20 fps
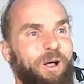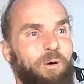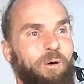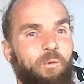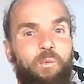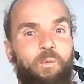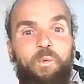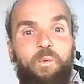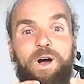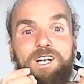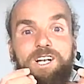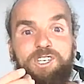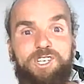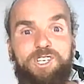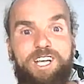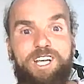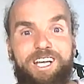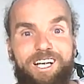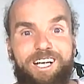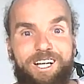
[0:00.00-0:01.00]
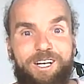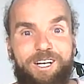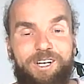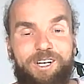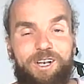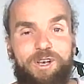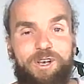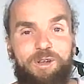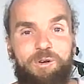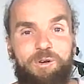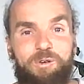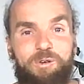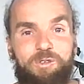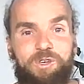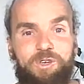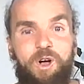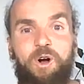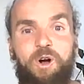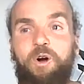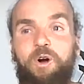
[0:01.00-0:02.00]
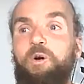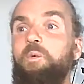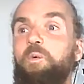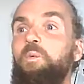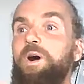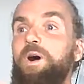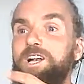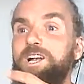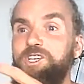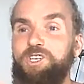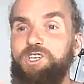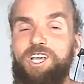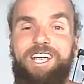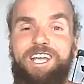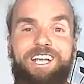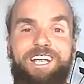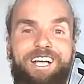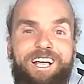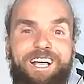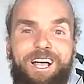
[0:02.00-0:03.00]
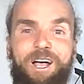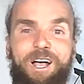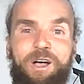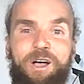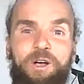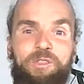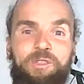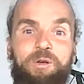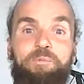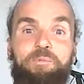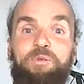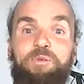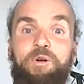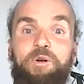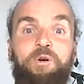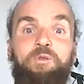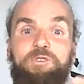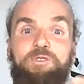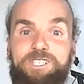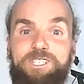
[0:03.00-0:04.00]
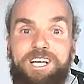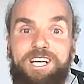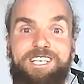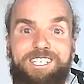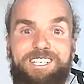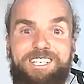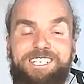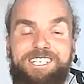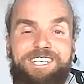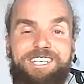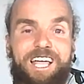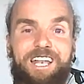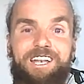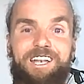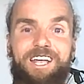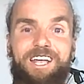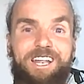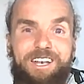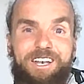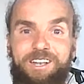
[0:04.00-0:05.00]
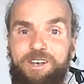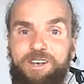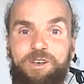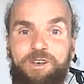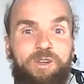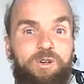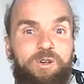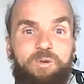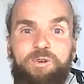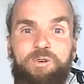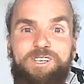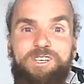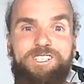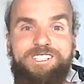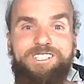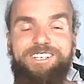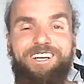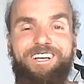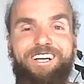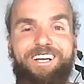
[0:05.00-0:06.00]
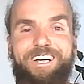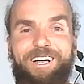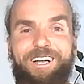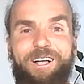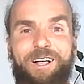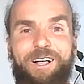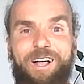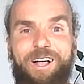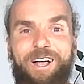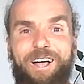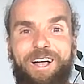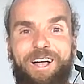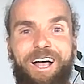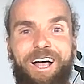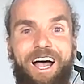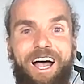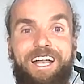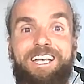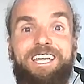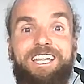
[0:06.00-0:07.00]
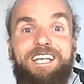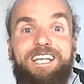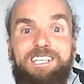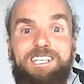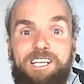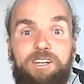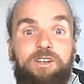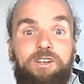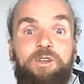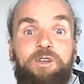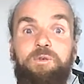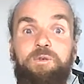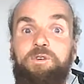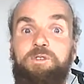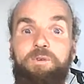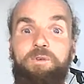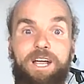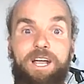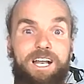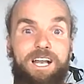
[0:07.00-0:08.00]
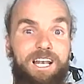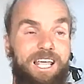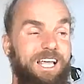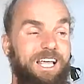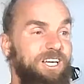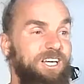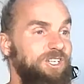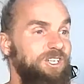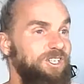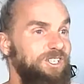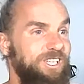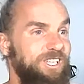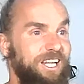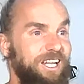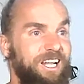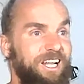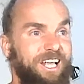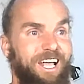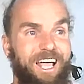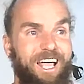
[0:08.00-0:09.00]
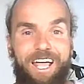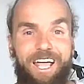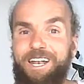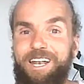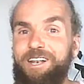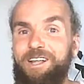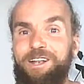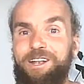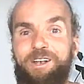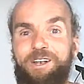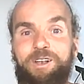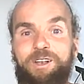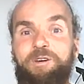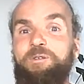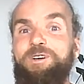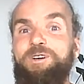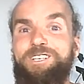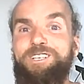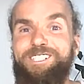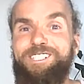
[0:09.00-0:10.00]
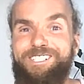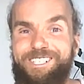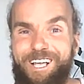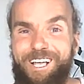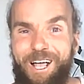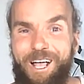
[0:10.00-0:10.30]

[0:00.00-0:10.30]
watching the news, or watching the processes, and the newest ideas, and the newest regulations, and the newest